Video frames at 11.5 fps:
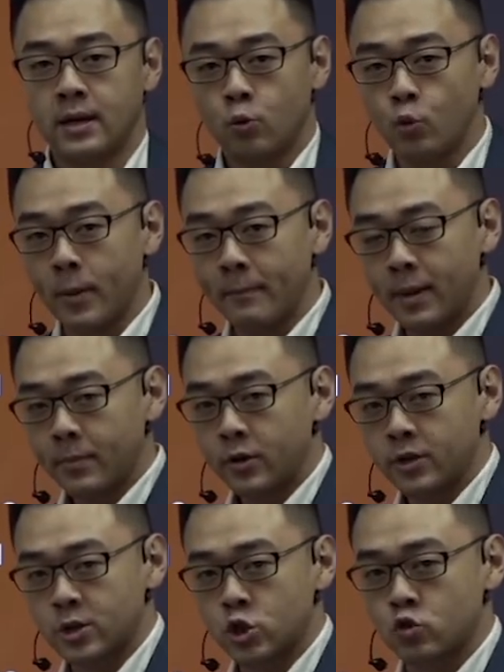Remember
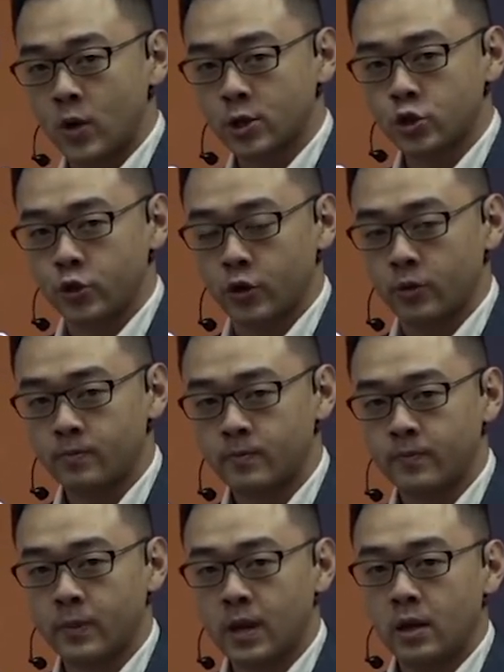the structure.
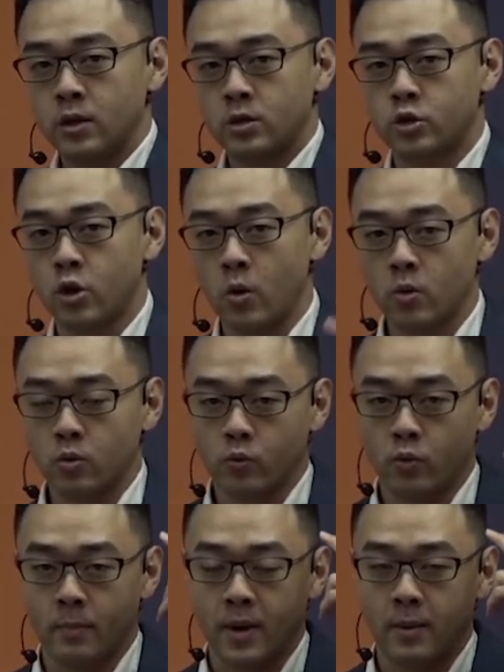Don't
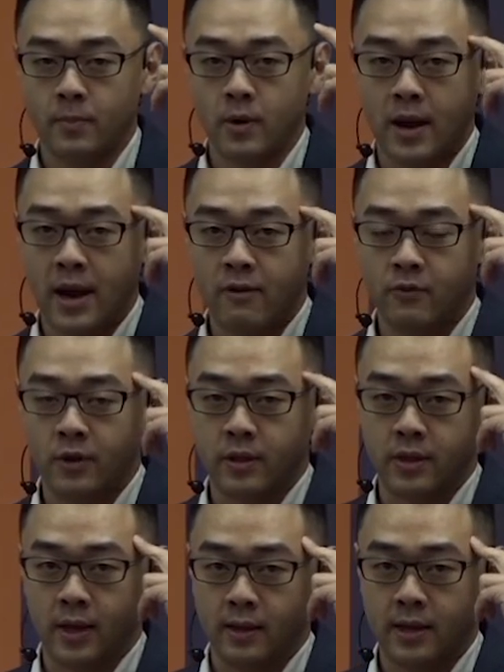remember
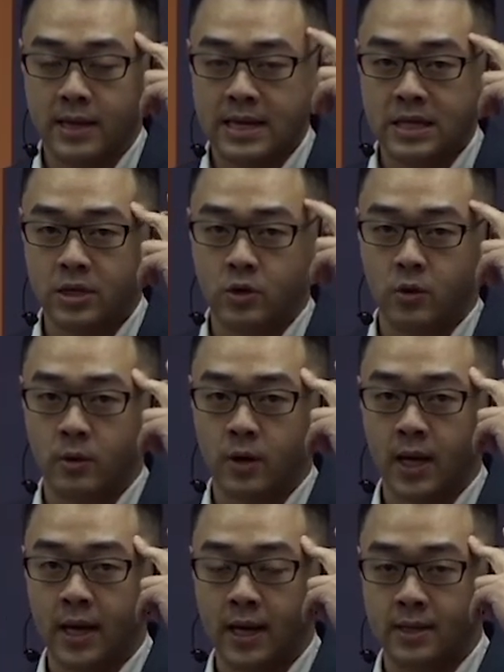everything in your
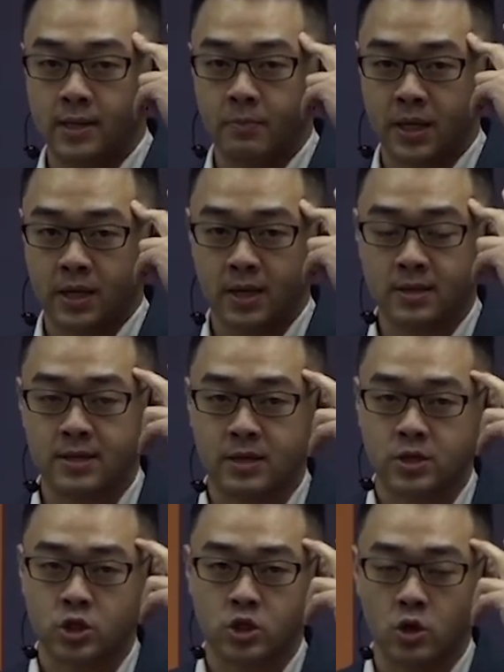head because
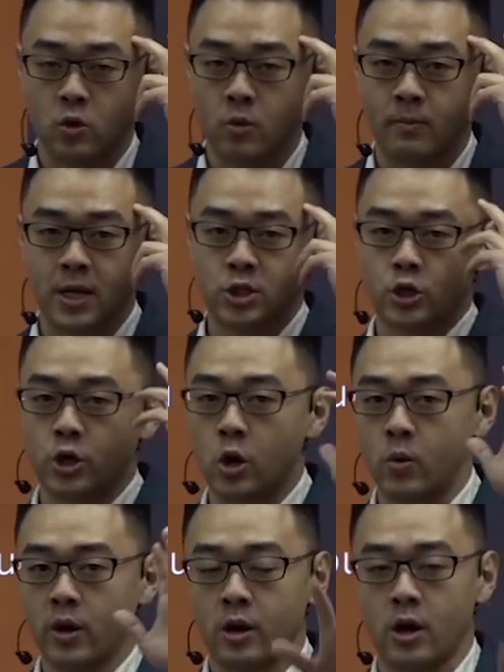there's so much
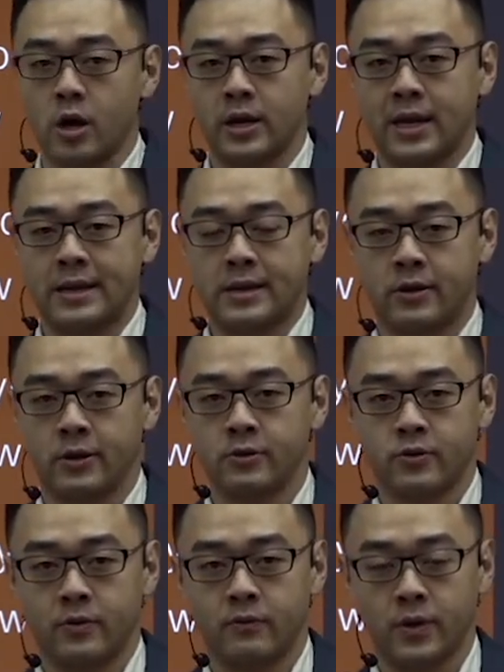going on in the
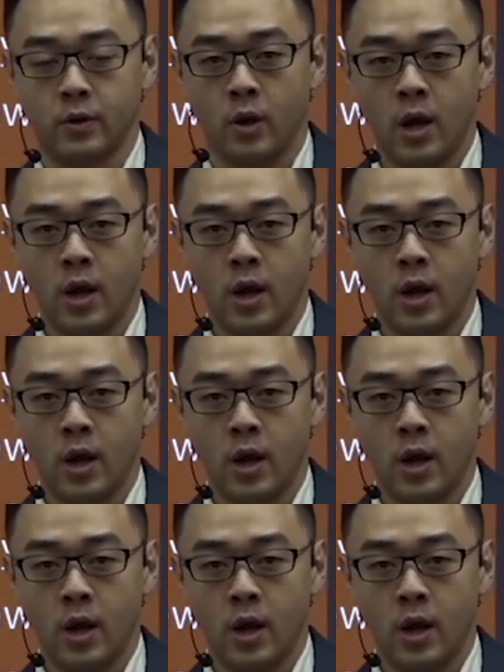interview.